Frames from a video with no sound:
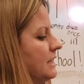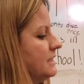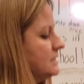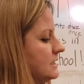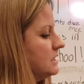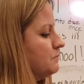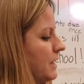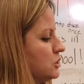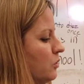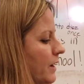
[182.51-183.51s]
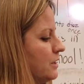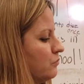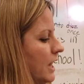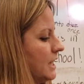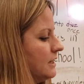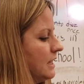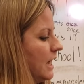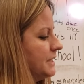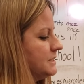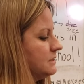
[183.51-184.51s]
This is a special way to
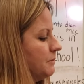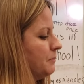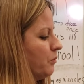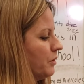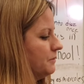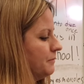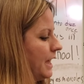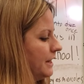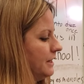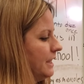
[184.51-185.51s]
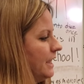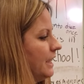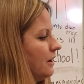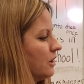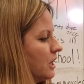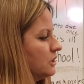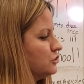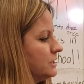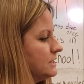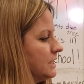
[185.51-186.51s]
recognize some important men in our
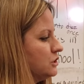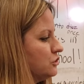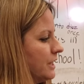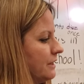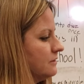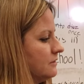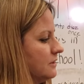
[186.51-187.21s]
country's history.